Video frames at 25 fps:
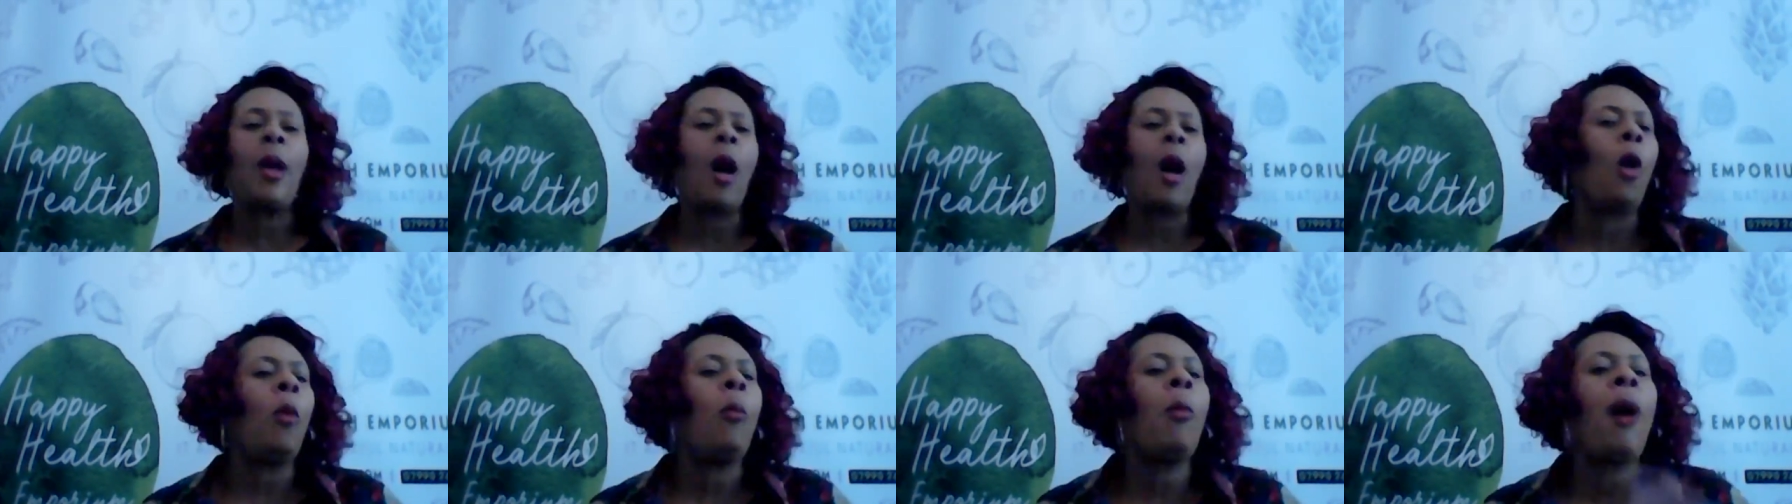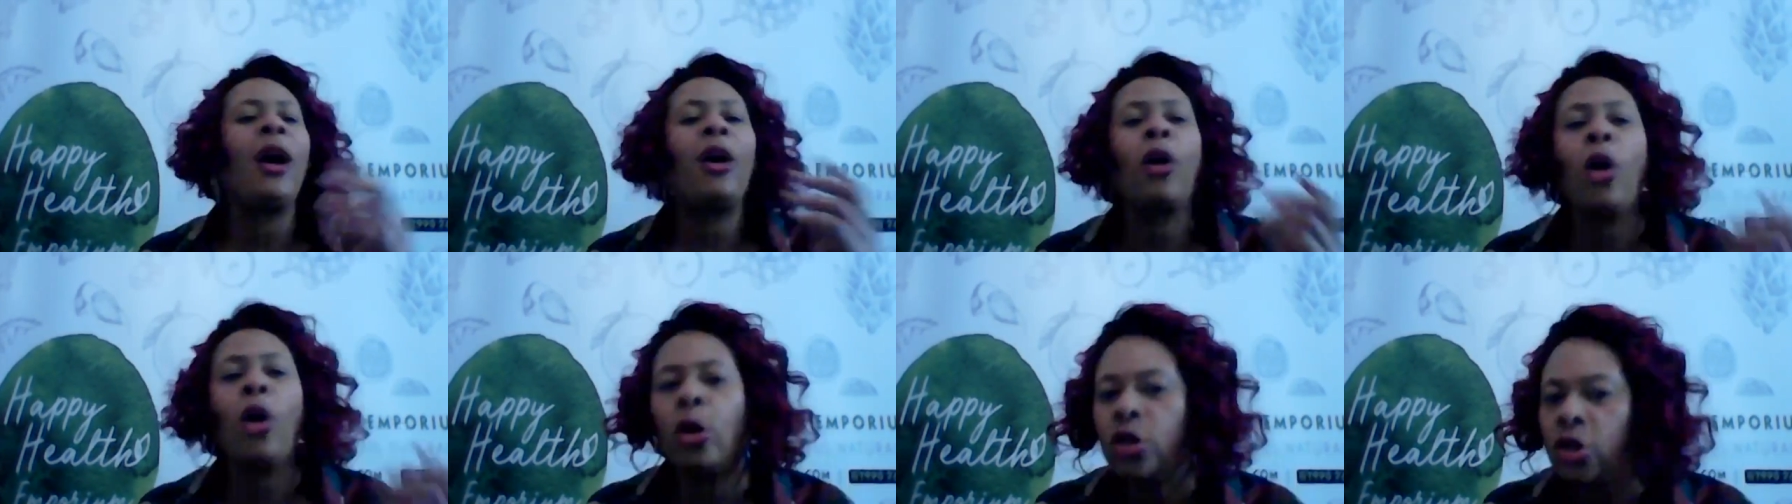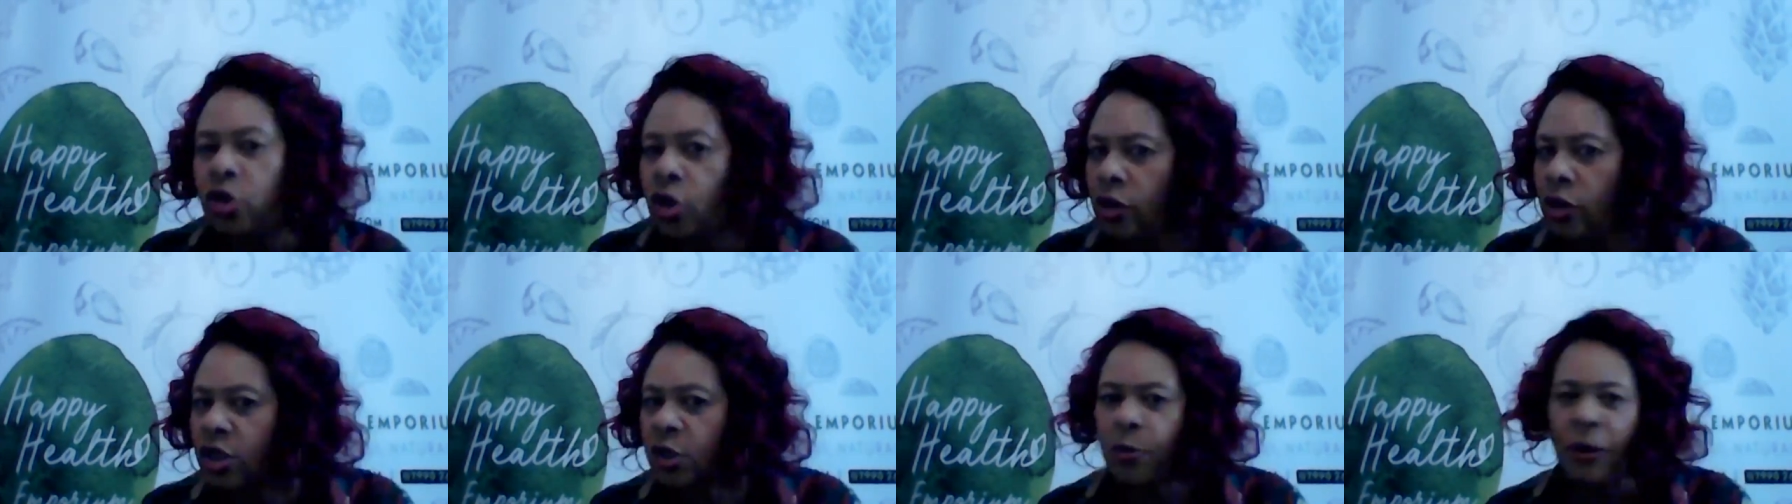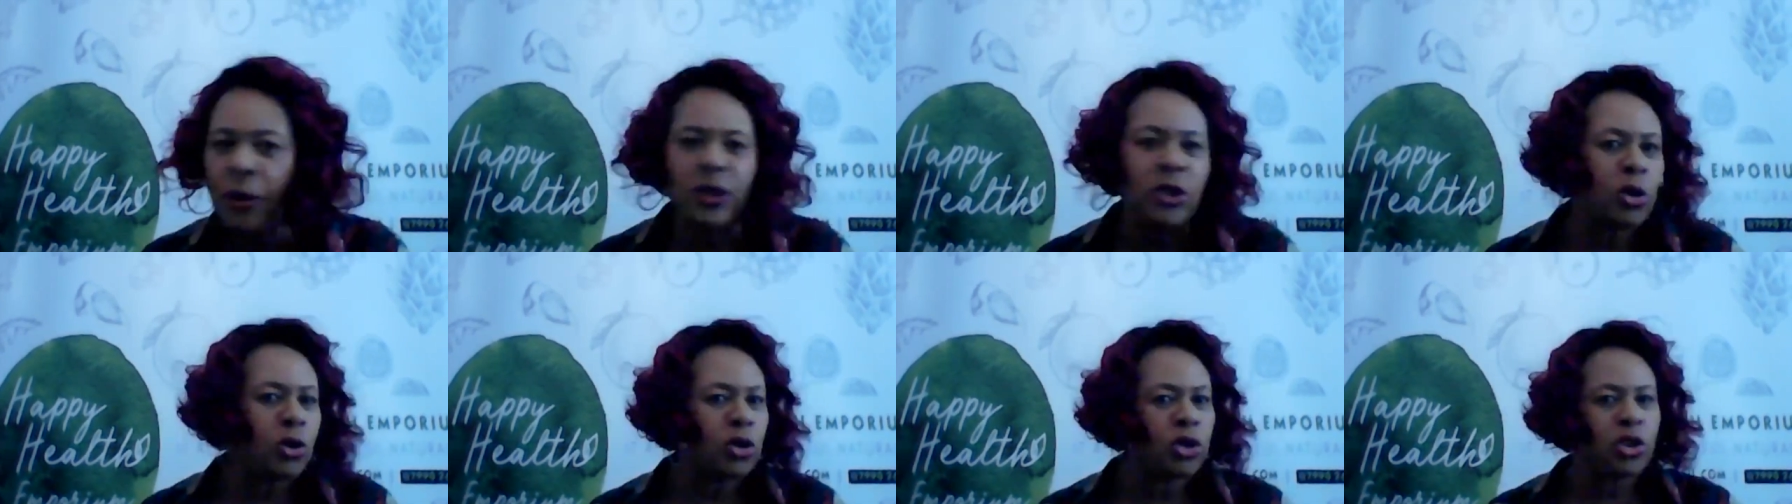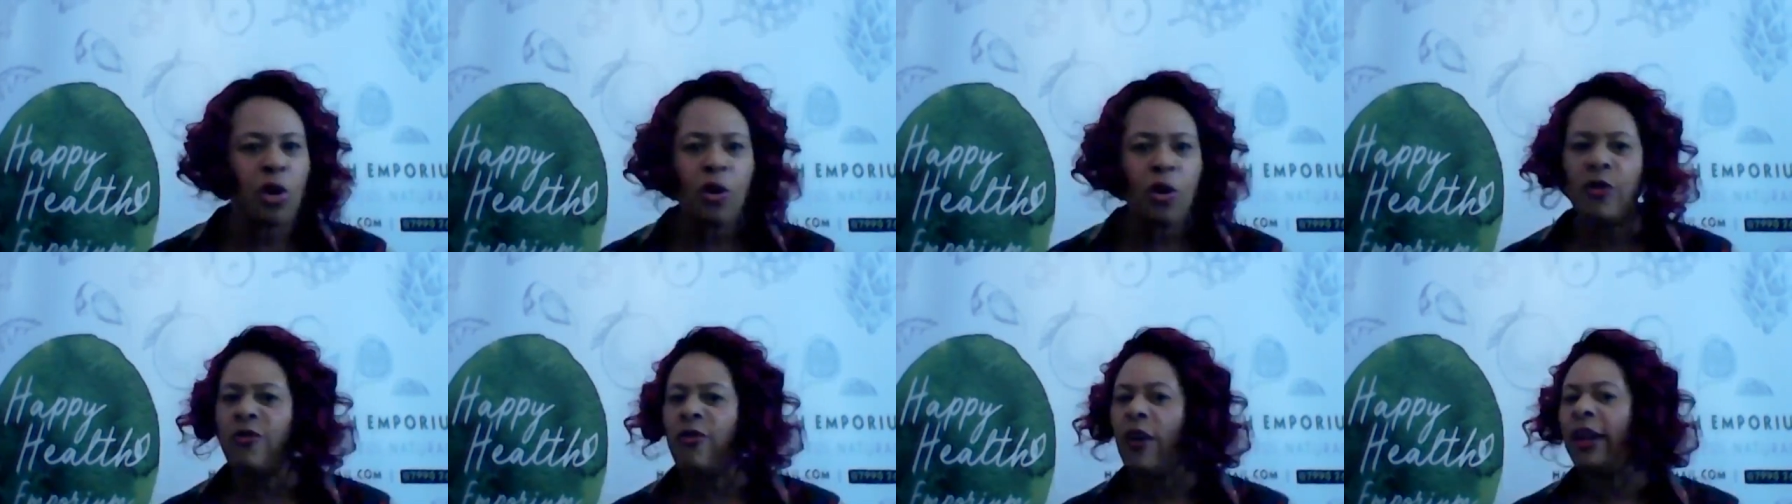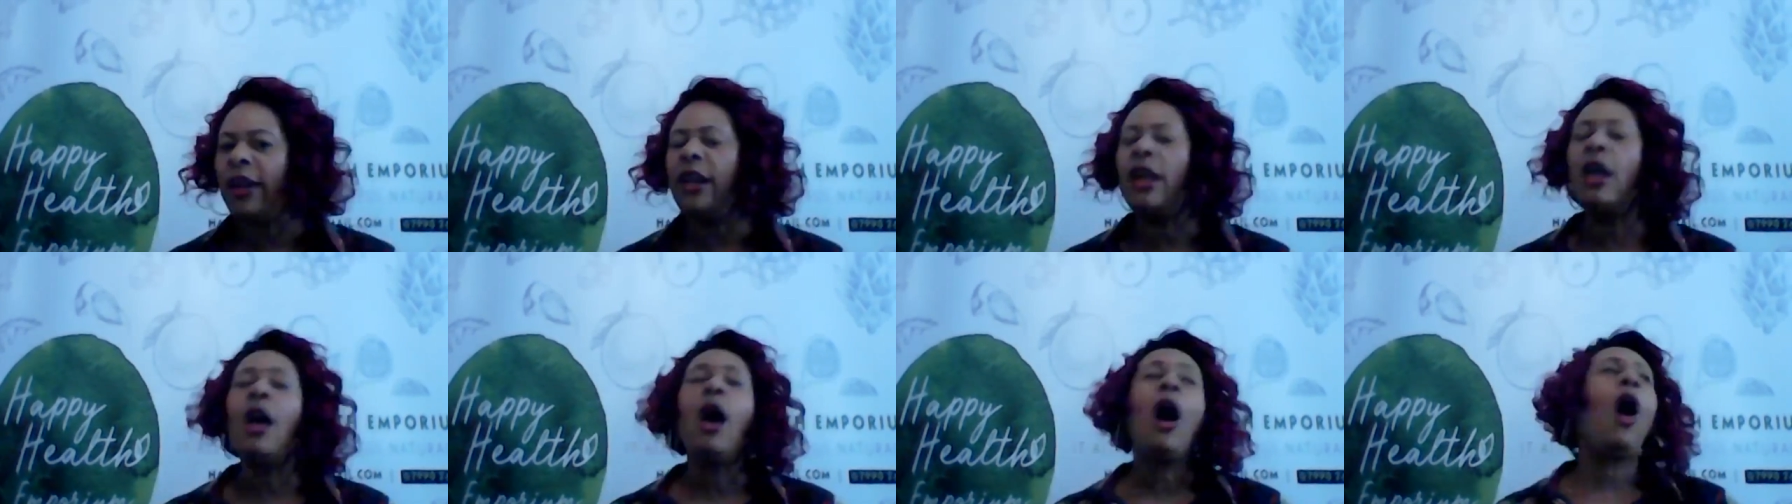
oh my gosh, Donna Spence, you're so funny.